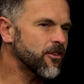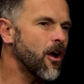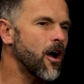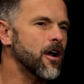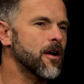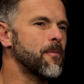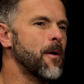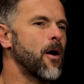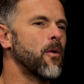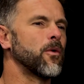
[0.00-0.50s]

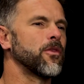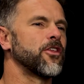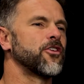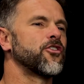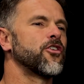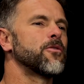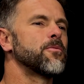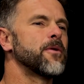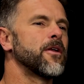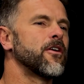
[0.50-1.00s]
talk about what the
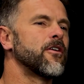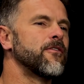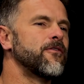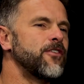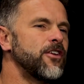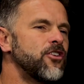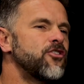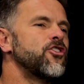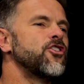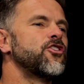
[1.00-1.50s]
Turbonator
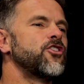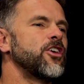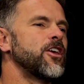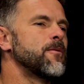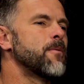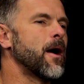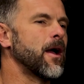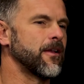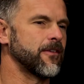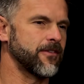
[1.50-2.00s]
VGT
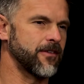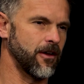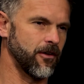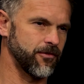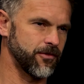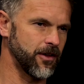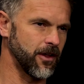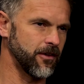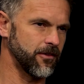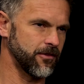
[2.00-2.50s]
by
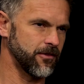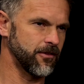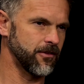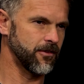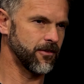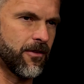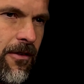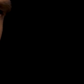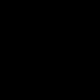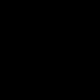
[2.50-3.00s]
itself does.
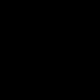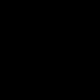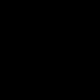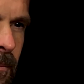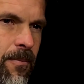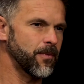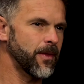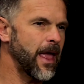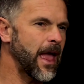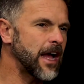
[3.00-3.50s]

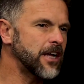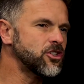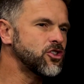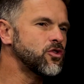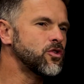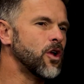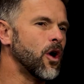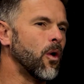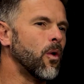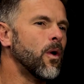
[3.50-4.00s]
As
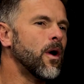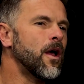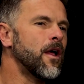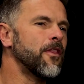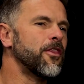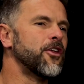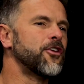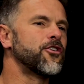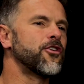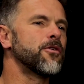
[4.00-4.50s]
you know,
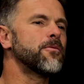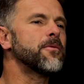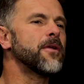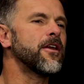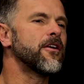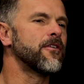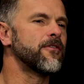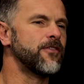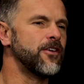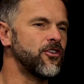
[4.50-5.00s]
the
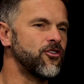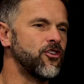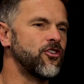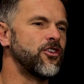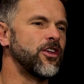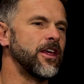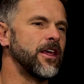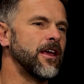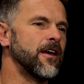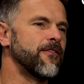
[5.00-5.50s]
Turbonator
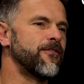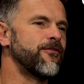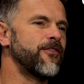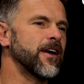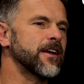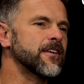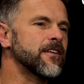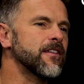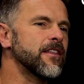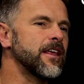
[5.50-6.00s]
VGT
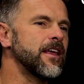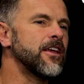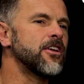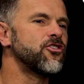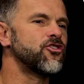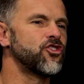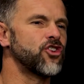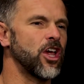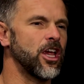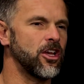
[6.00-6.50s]
effectively
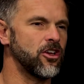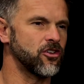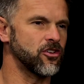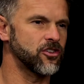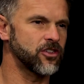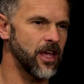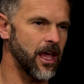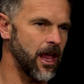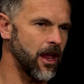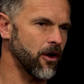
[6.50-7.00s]

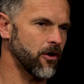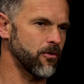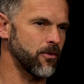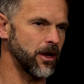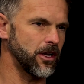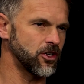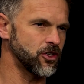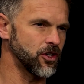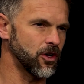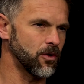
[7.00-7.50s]
changes the AR
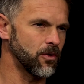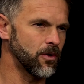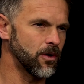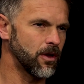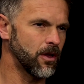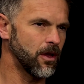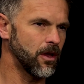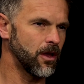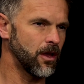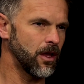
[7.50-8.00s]
ratio.
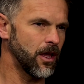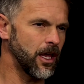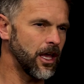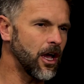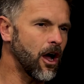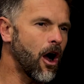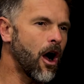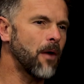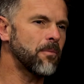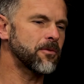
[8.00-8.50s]

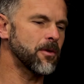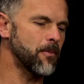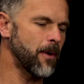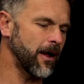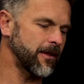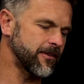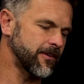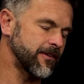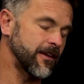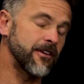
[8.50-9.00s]
It
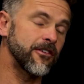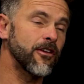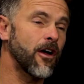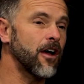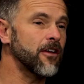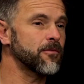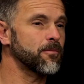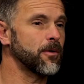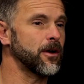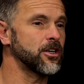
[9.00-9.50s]
optimizes
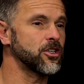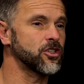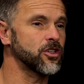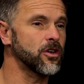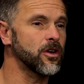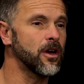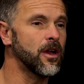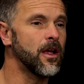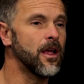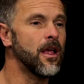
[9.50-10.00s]
exhaust
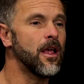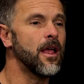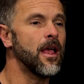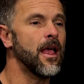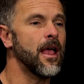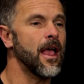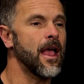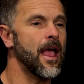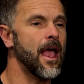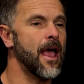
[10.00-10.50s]
pressure
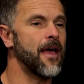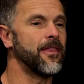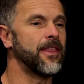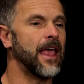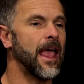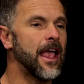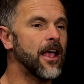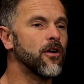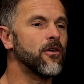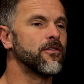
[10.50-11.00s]
and the
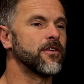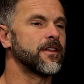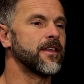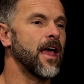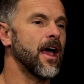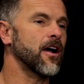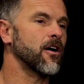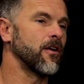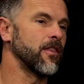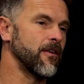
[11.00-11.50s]
angle of
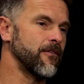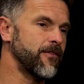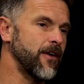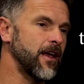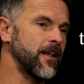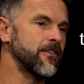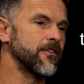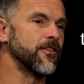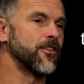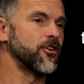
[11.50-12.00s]
attack on the
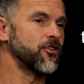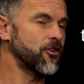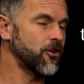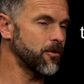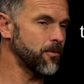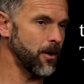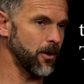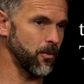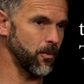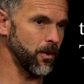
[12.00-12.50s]
vanes of the
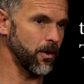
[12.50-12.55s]
turbine